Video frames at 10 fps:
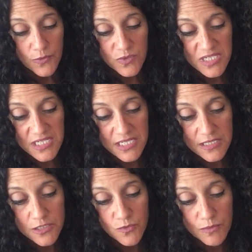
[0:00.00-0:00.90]
we see
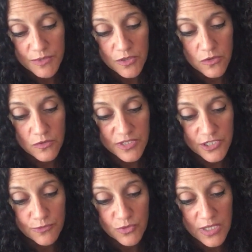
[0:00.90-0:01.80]
this woman
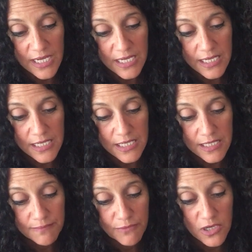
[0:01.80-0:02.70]
holding a bouquet,
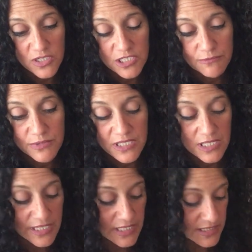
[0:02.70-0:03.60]
possibly,
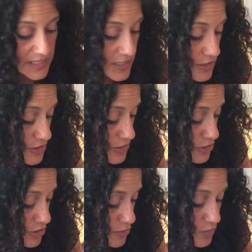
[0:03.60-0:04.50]
like I said,
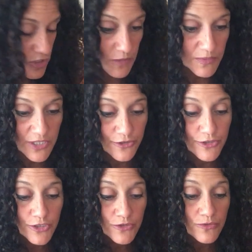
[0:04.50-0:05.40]
there's going to be a
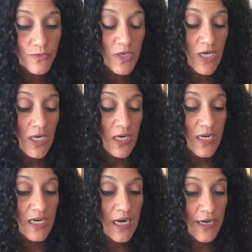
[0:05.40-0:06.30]
new
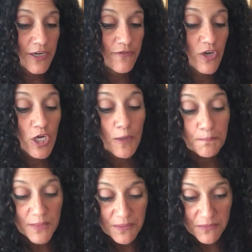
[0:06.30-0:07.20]
kind of a
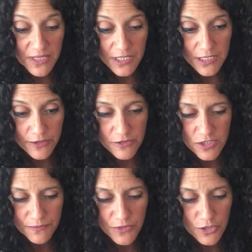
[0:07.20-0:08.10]
commitment here,
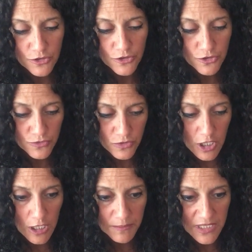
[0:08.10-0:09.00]
something new
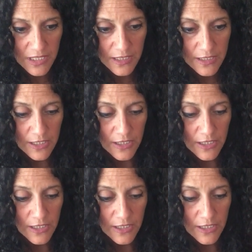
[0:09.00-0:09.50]
coming.